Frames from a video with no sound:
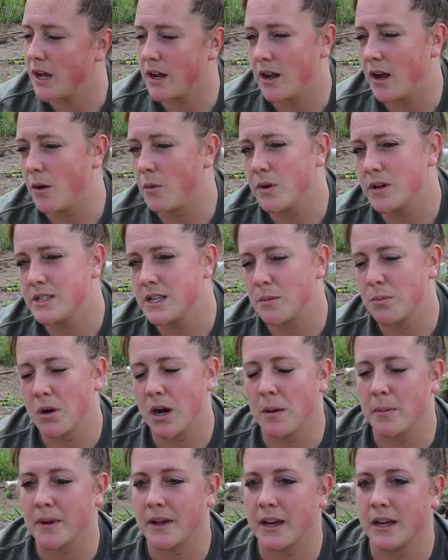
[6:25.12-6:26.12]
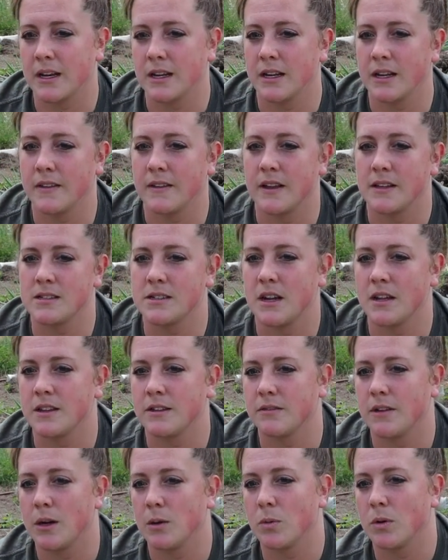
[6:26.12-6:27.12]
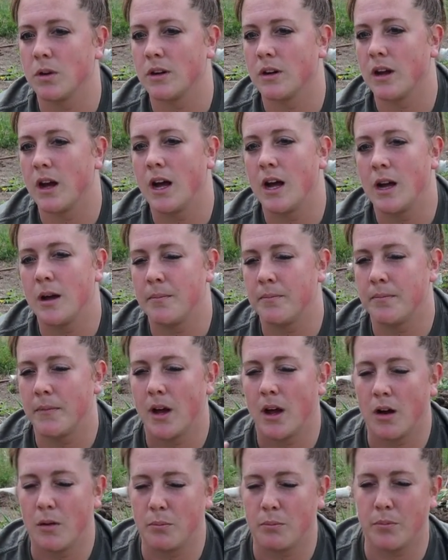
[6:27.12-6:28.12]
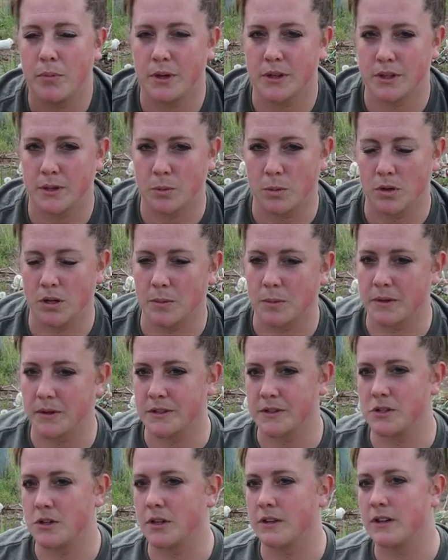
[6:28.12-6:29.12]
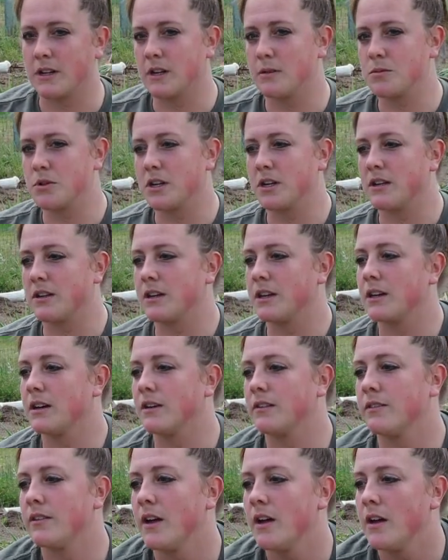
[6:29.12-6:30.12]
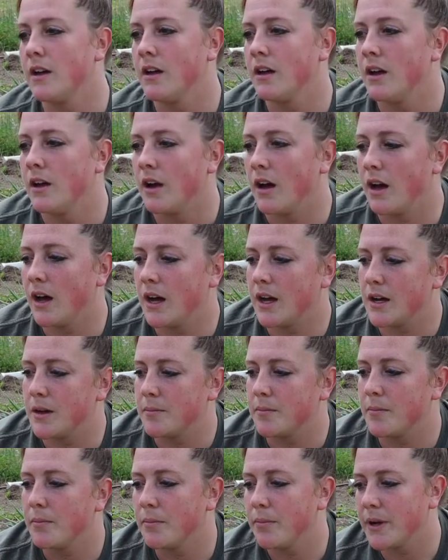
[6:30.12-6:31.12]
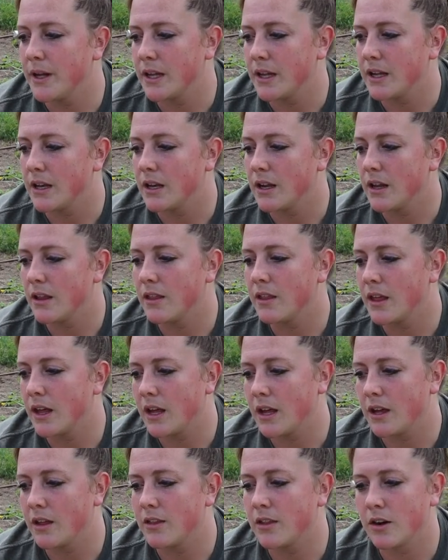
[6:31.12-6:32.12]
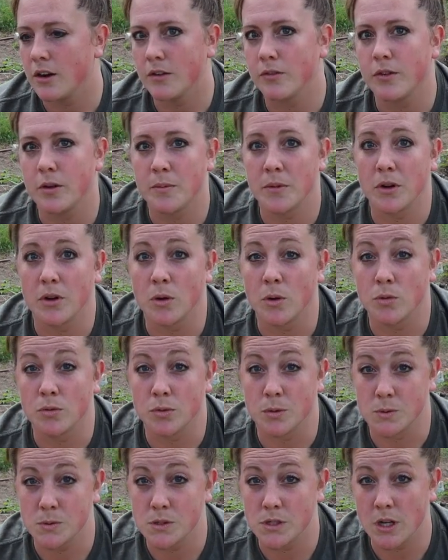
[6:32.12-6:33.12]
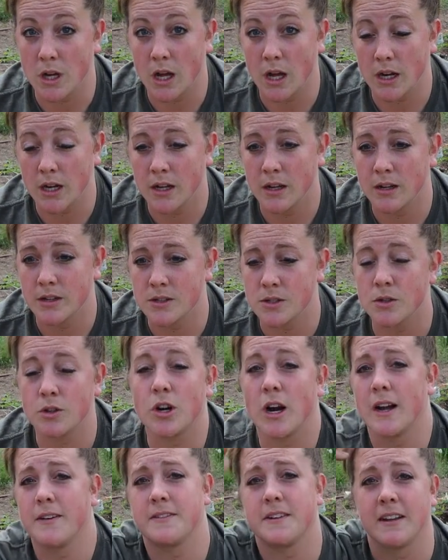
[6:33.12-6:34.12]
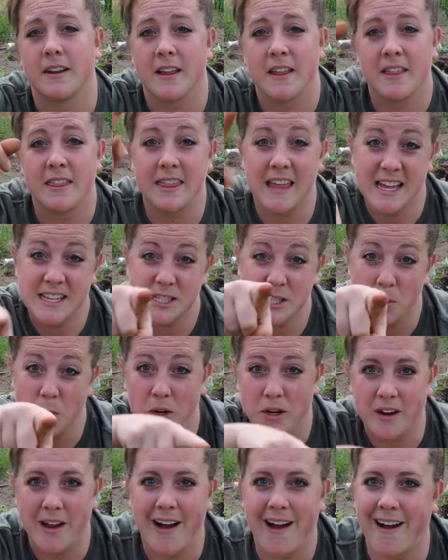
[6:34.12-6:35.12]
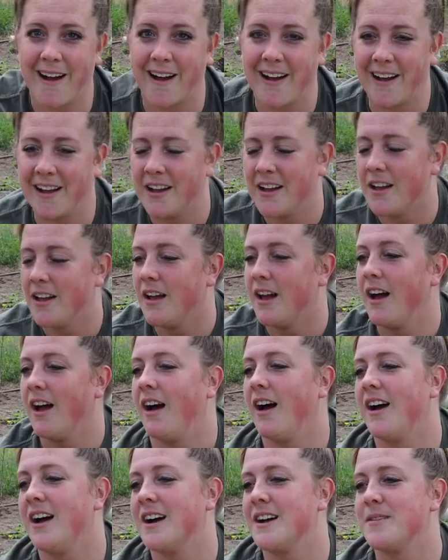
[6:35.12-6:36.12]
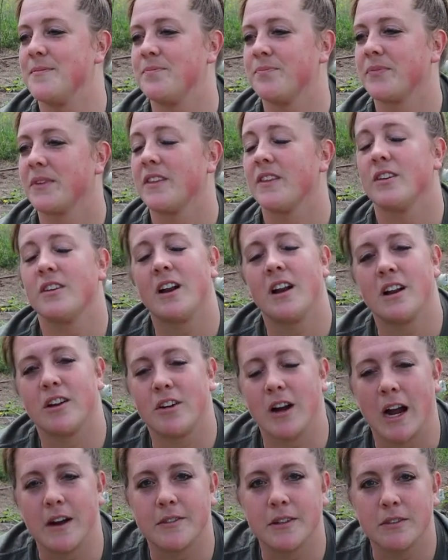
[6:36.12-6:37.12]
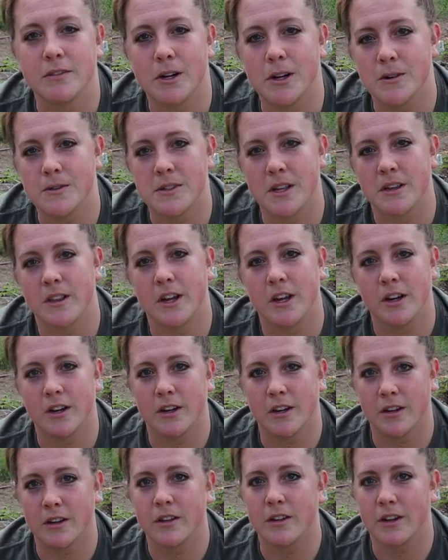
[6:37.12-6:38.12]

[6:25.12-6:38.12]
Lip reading: I want to say propagated, and that's not the right word. I'll put the word up on the screen that I'm trying to think of. But they're from their own rootstock. So, grafted, that's the word, haha. They're not a grafted rose. The